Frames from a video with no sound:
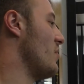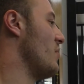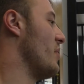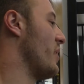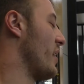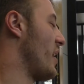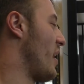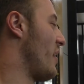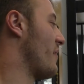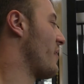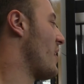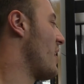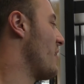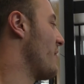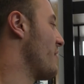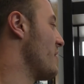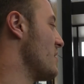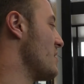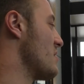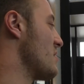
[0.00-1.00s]
really have
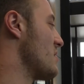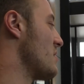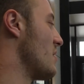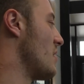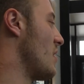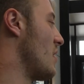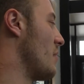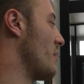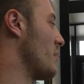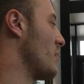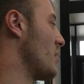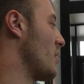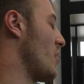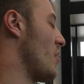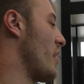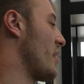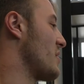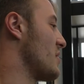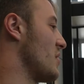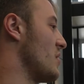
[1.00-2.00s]
confidence to
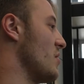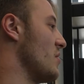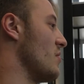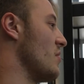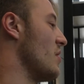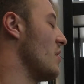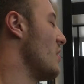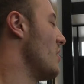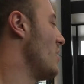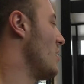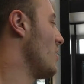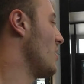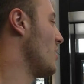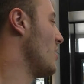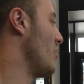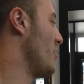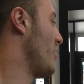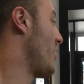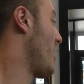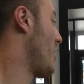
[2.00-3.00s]
go execute,
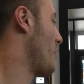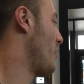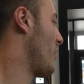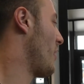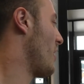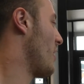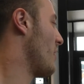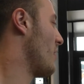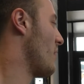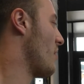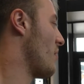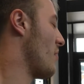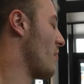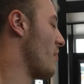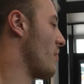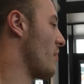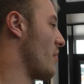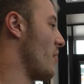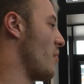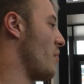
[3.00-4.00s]
you know, your game plan
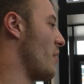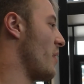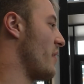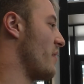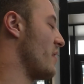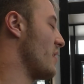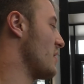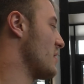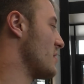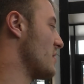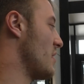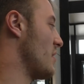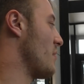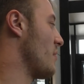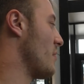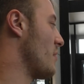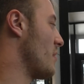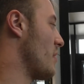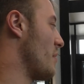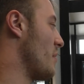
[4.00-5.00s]
or, you know, whatever it is
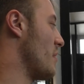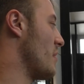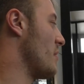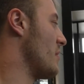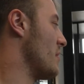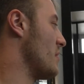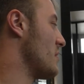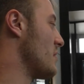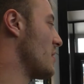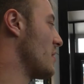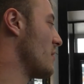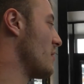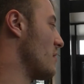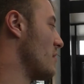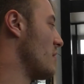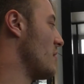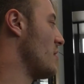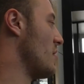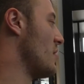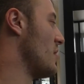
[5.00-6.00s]
that we're doing.
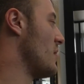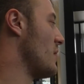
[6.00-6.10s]
So,